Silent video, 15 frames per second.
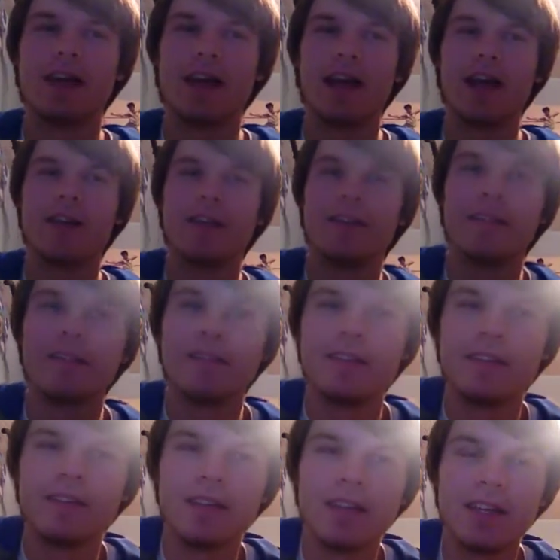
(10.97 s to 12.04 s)
and
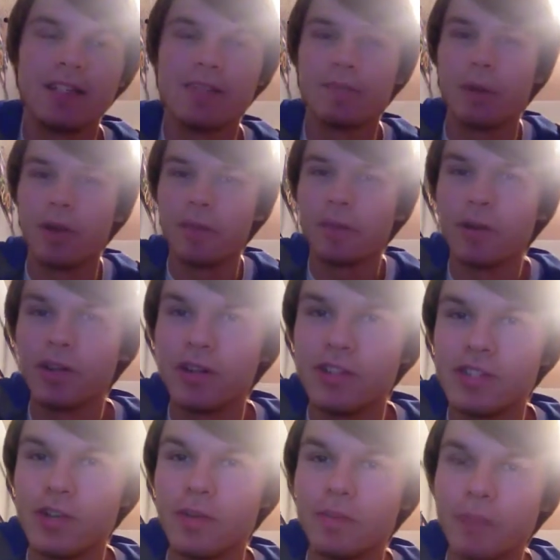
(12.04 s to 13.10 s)
his sparring
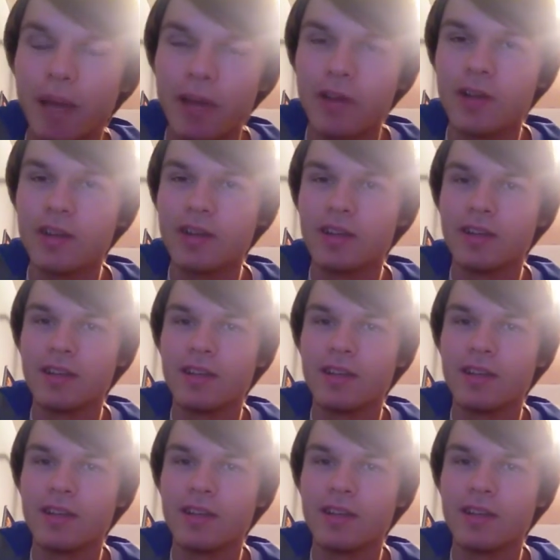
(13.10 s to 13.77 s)
partners are better